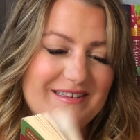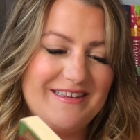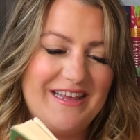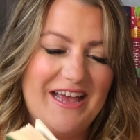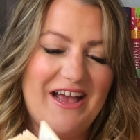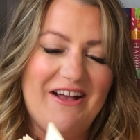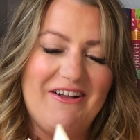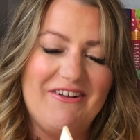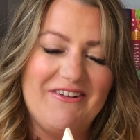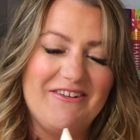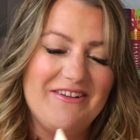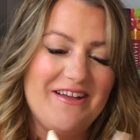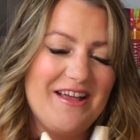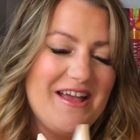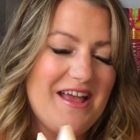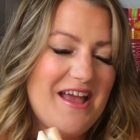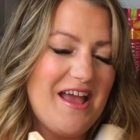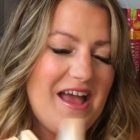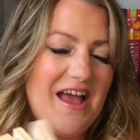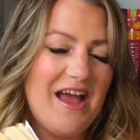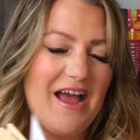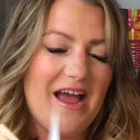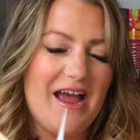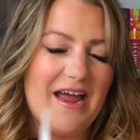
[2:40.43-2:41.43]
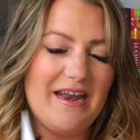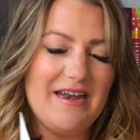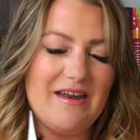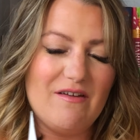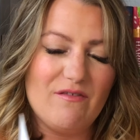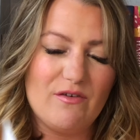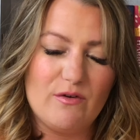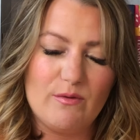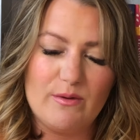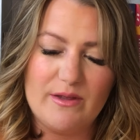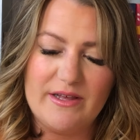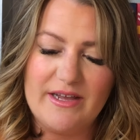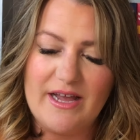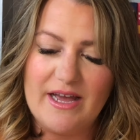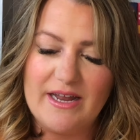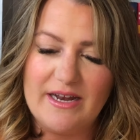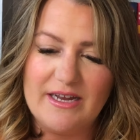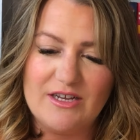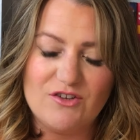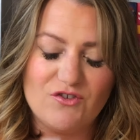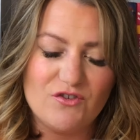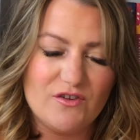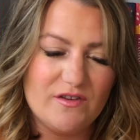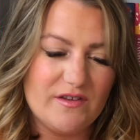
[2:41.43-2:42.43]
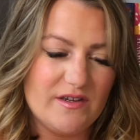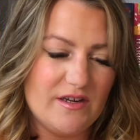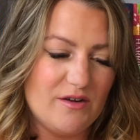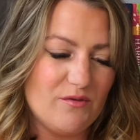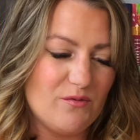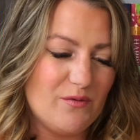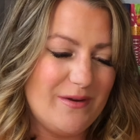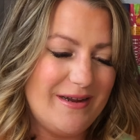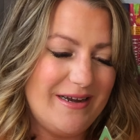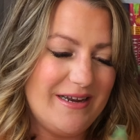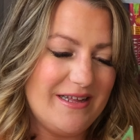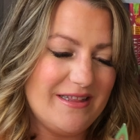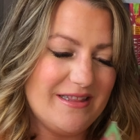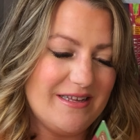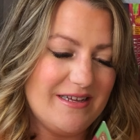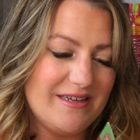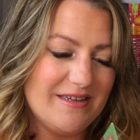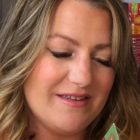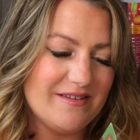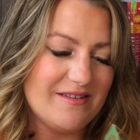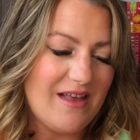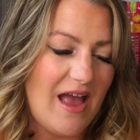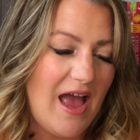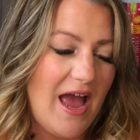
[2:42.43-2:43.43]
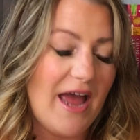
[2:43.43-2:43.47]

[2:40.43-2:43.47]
So I never really had interest in reading these.